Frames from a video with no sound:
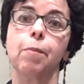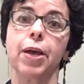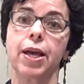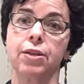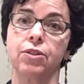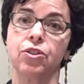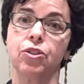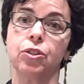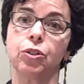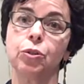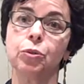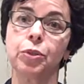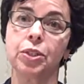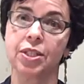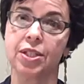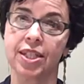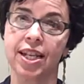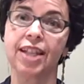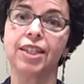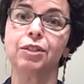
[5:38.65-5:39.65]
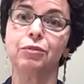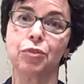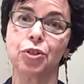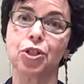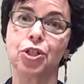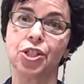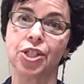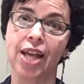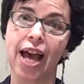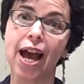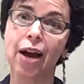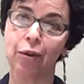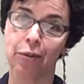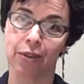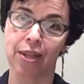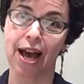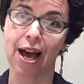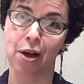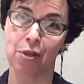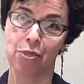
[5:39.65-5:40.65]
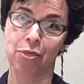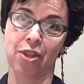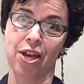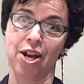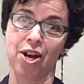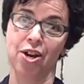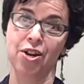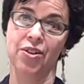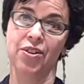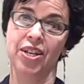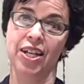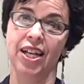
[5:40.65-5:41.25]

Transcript: best newest televisions out, out there.